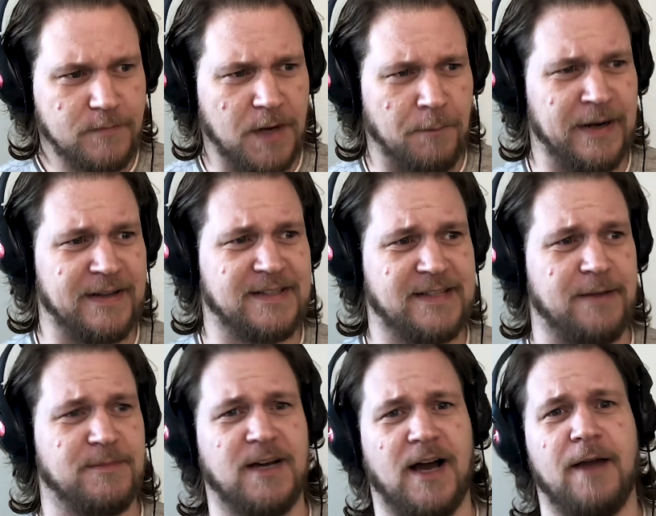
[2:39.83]
But at the
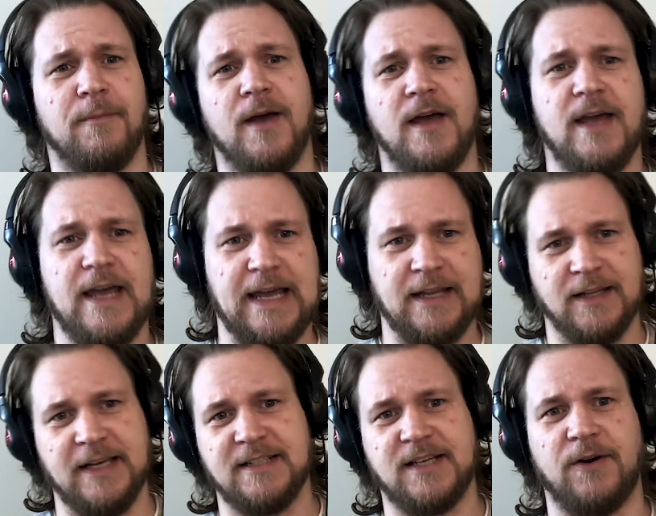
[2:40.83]
same time, it
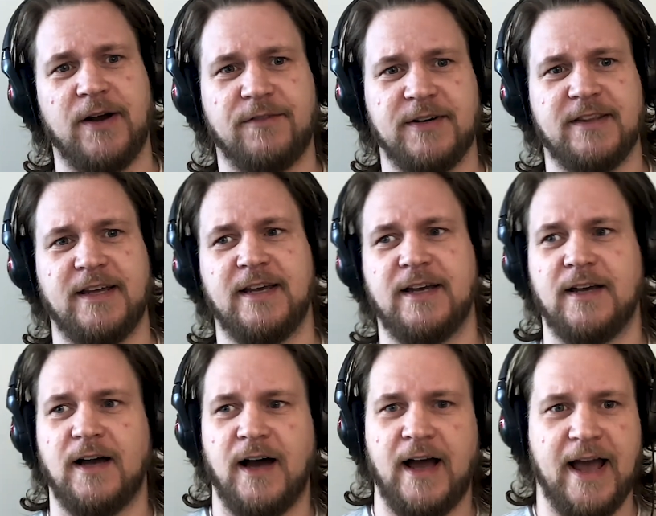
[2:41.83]
lays out everything
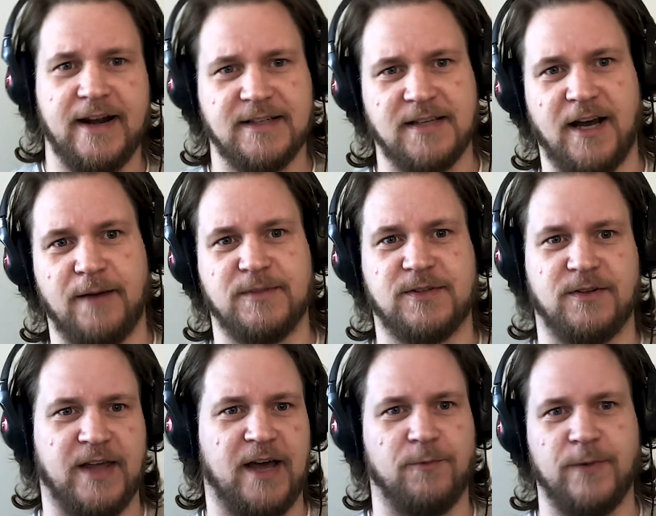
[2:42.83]
ahead of time so
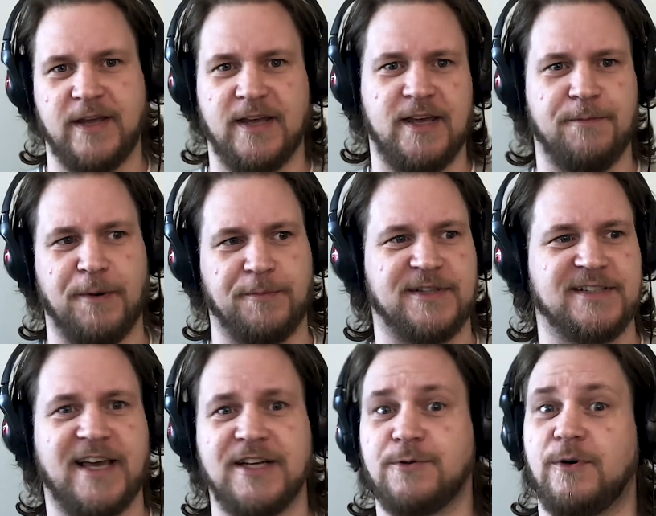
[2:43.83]
that we can keep up with the
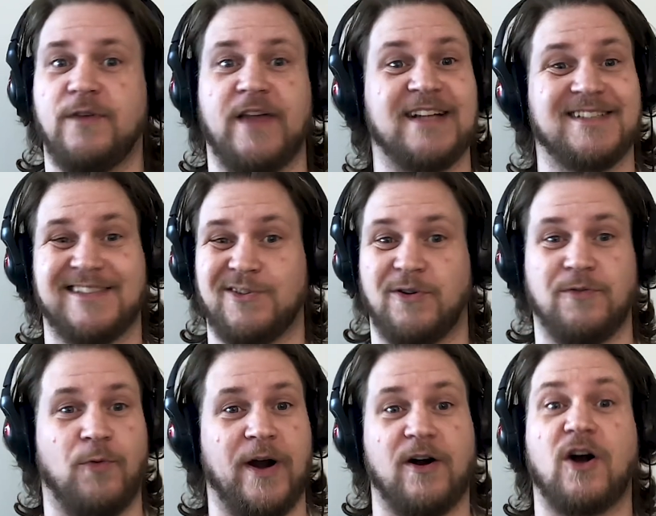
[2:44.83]
schedule, and that's sort
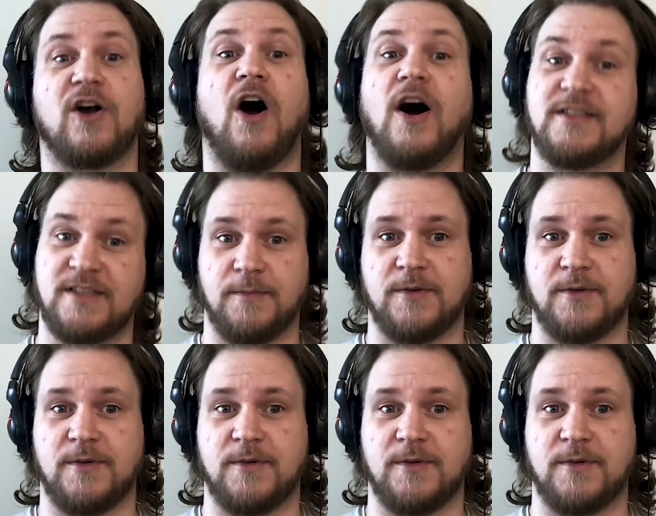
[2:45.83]
of where our concept